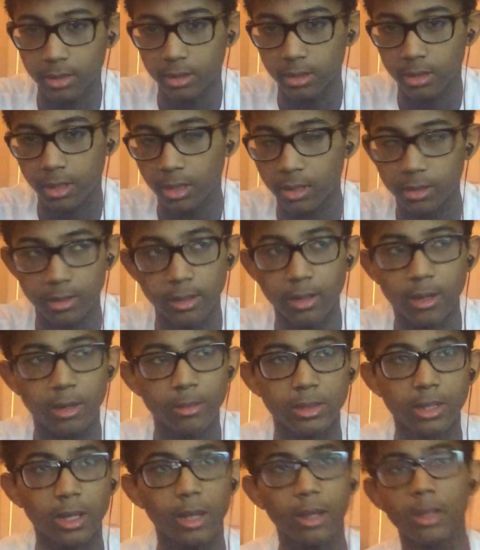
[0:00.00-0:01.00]
They're not, you know what
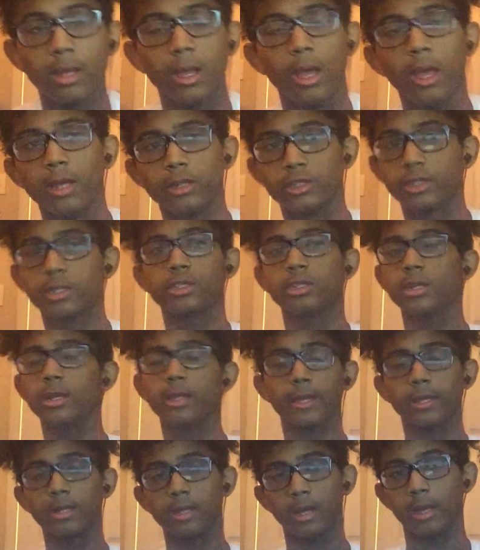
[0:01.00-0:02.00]
I'm saying? Just shit
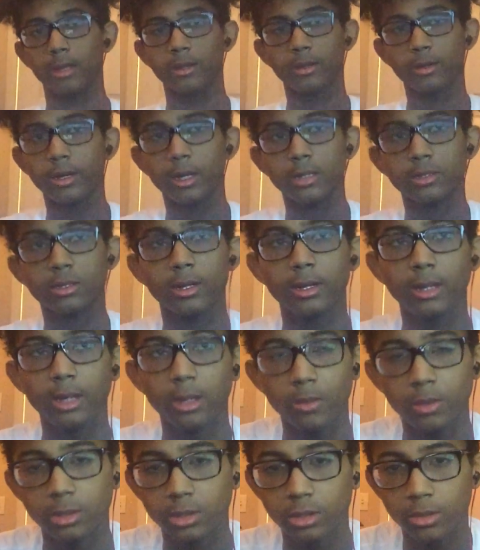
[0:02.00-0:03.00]
like that. They're not trying to
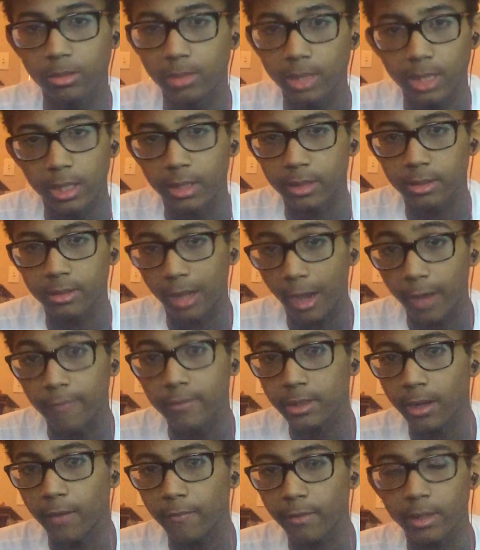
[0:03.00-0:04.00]
get with you because of
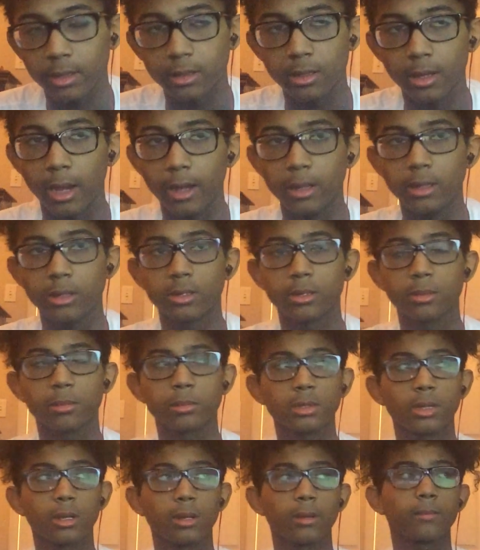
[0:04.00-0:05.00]
stuff like that. You know
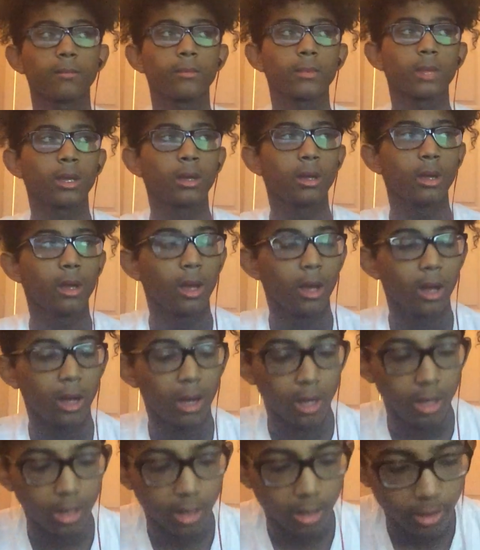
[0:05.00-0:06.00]
what I'm
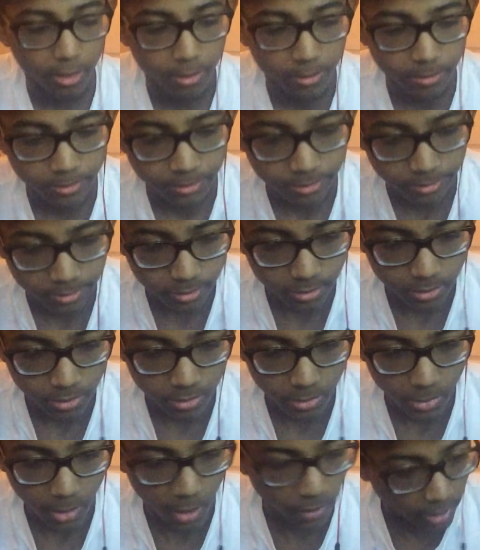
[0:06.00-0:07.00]
saying?
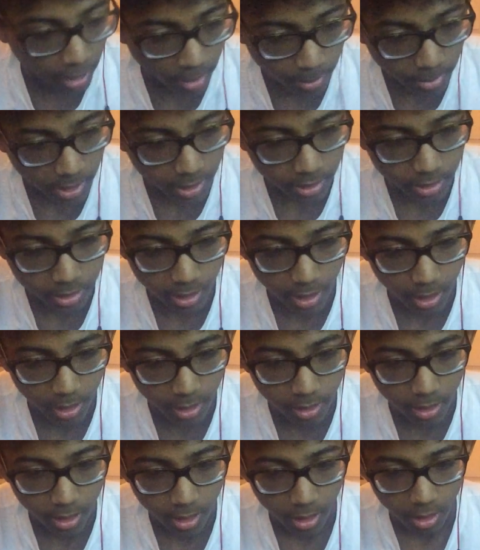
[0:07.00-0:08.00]
That being
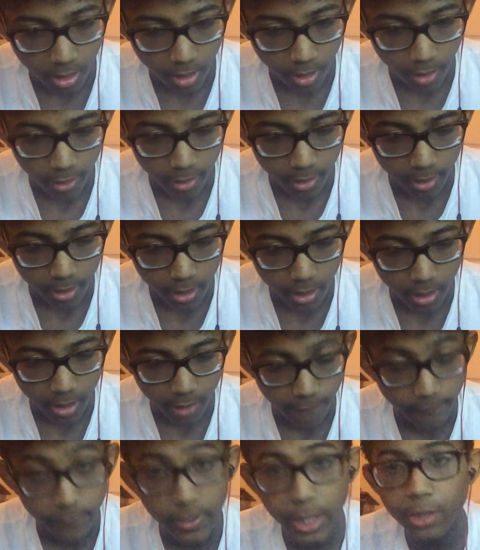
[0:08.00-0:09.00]
said,
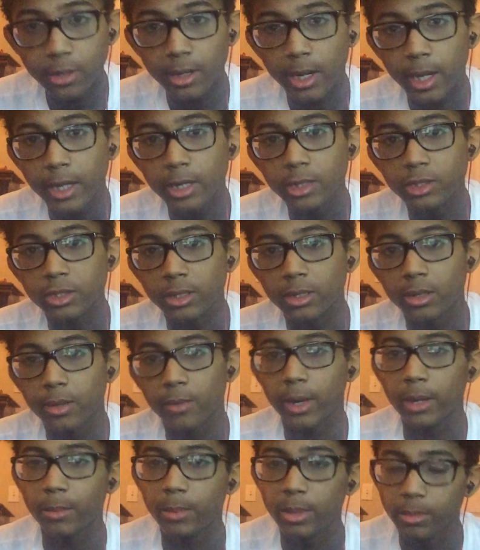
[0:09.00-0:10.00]
feed your energy to the
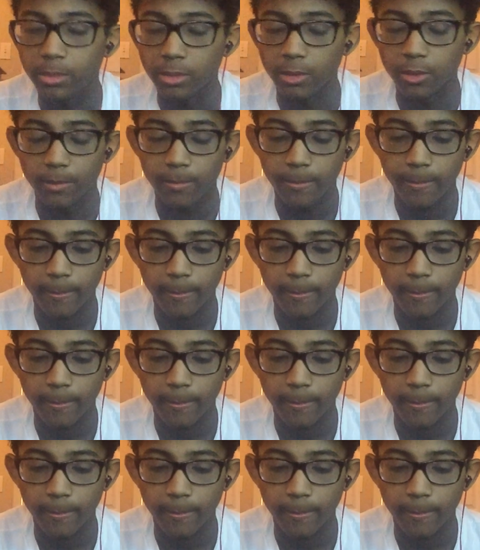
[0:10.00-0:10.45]
right people.